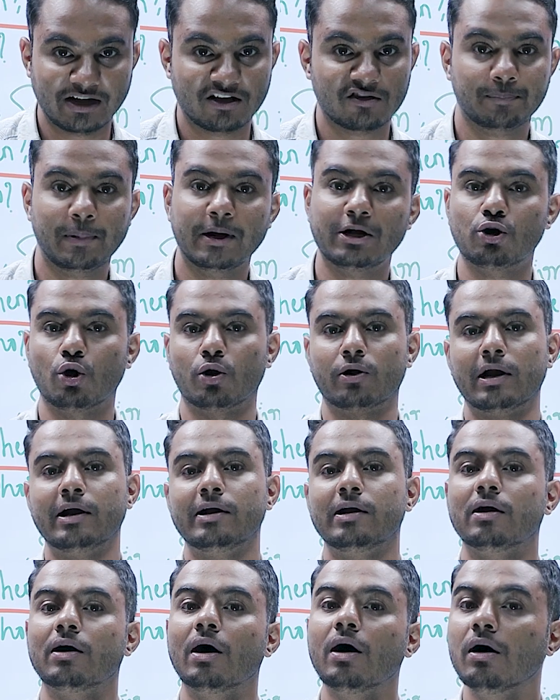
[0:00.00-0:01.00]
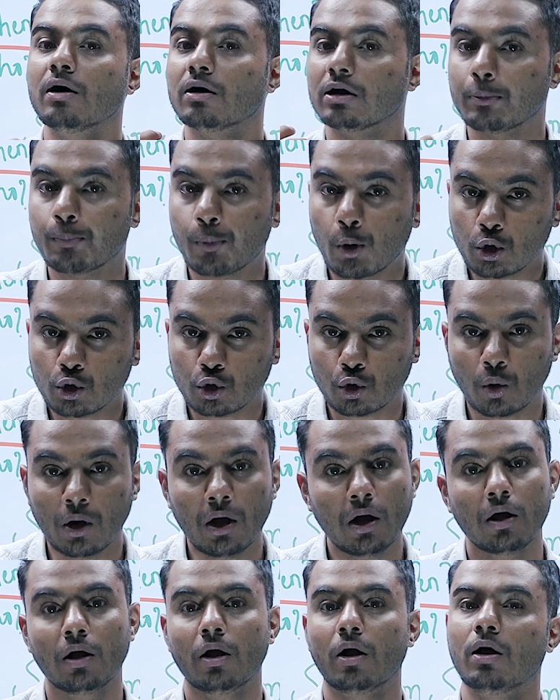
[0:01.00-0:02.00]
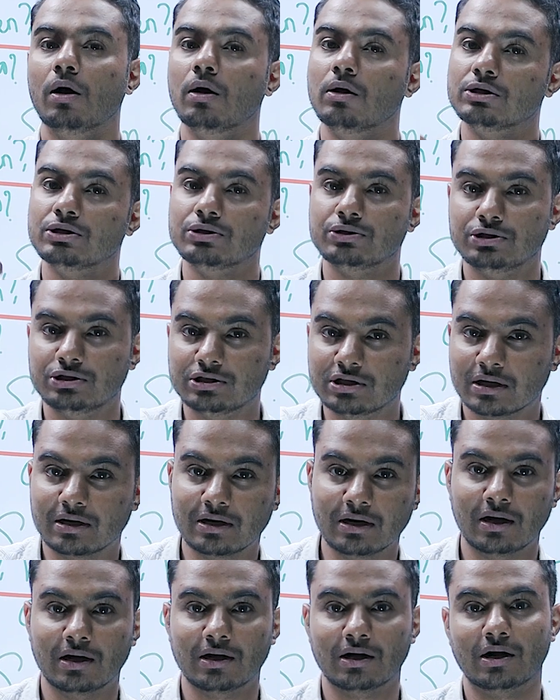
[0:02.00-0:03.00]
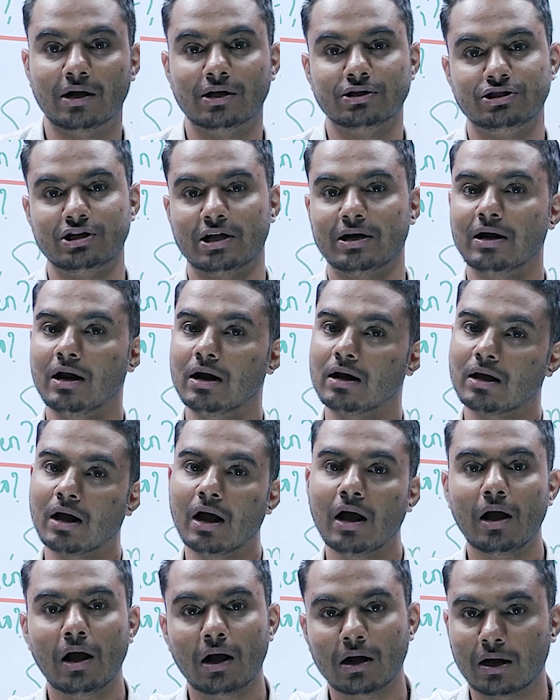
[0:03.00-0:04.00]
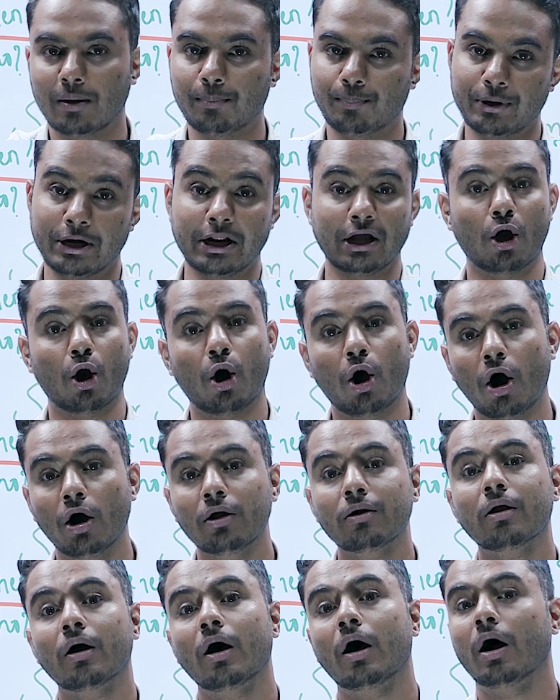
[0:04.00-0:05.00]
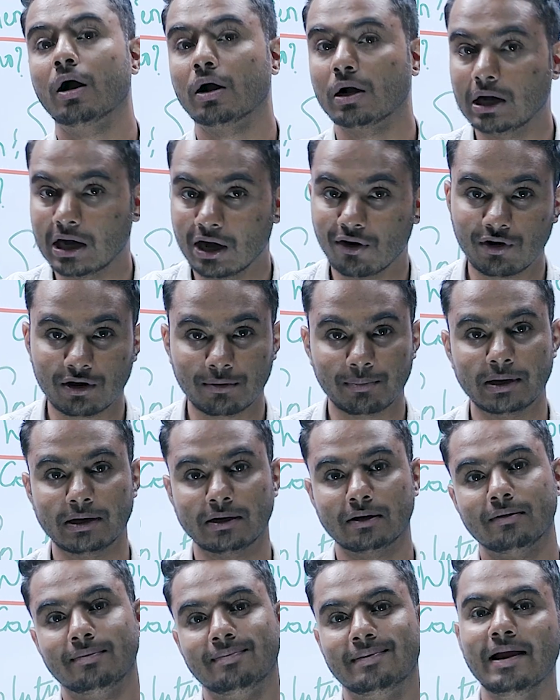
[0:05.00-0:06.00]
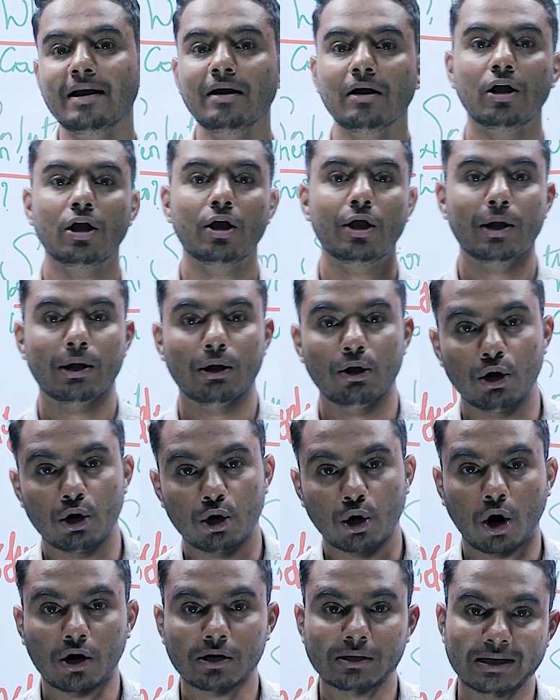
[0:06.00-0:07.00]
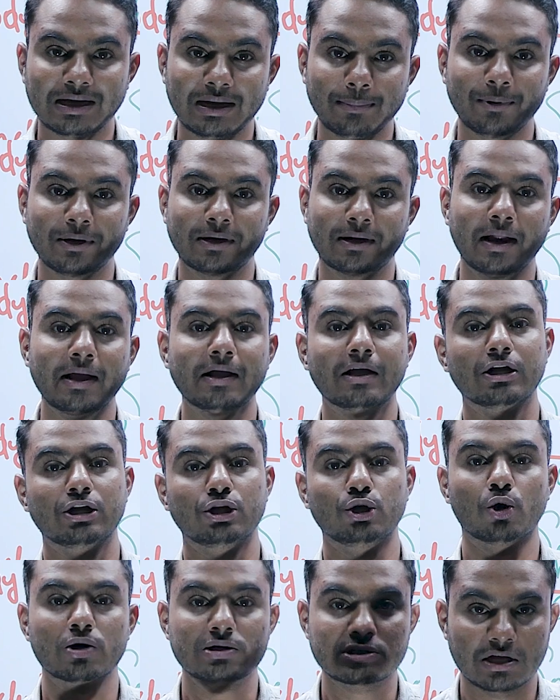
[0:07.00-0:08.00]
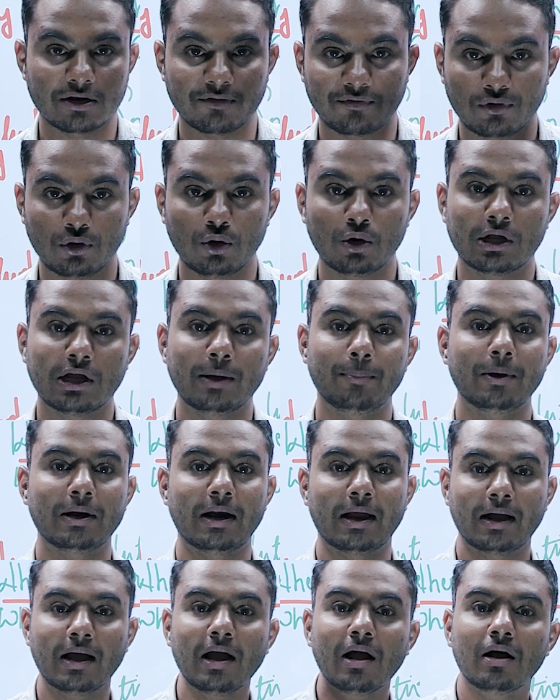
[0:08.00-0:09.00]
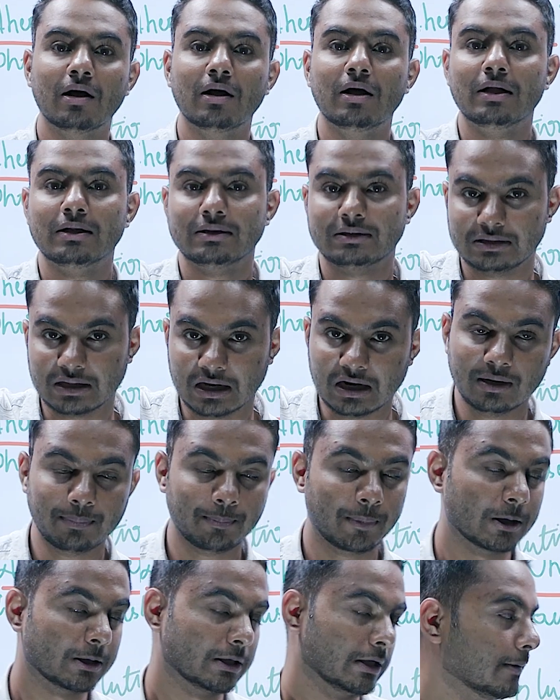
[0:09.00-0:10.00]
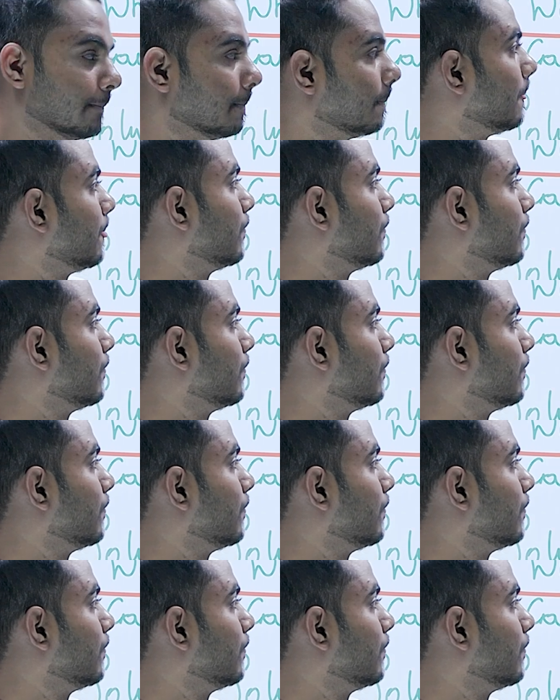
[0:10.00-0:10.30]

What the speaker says: Expect you are writing a report to a journal company or a government. Then you will not keep it like yourself, you will keep it like a third party.